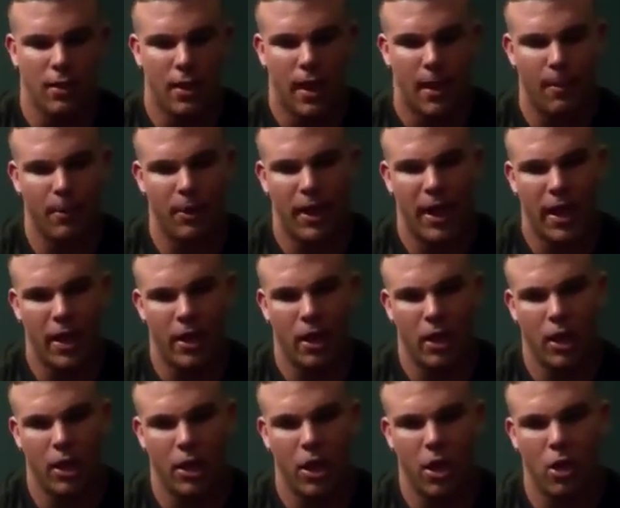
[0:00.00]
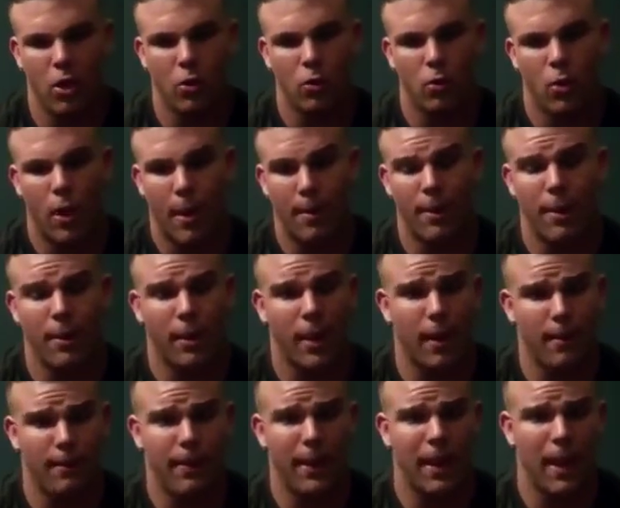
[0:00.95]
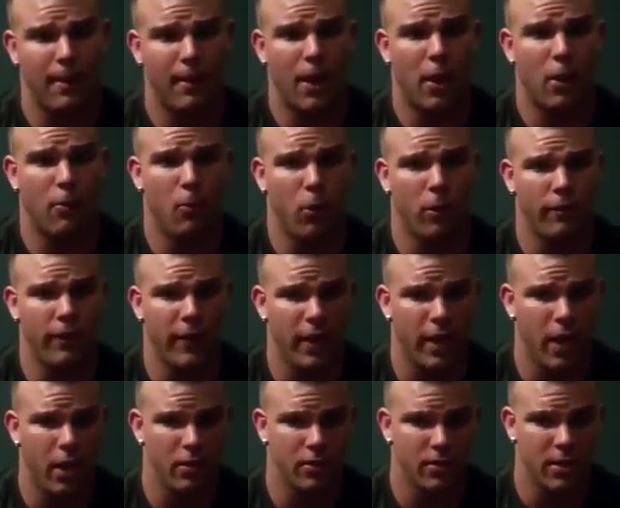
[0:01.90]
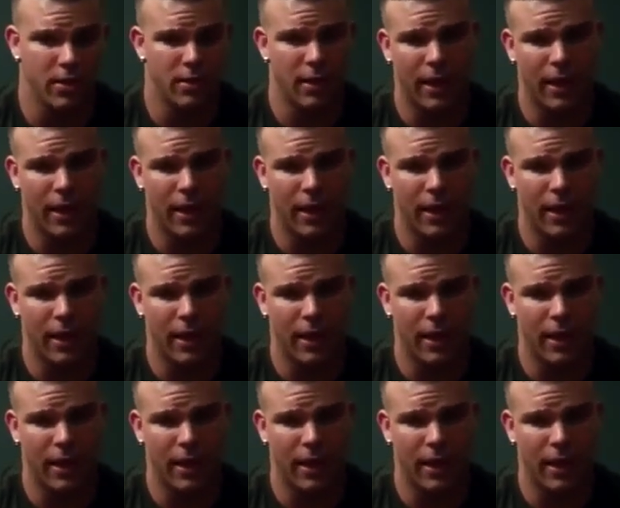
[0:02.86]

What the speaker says: I'm going to end on a note. I'm going to be coming out with more videos.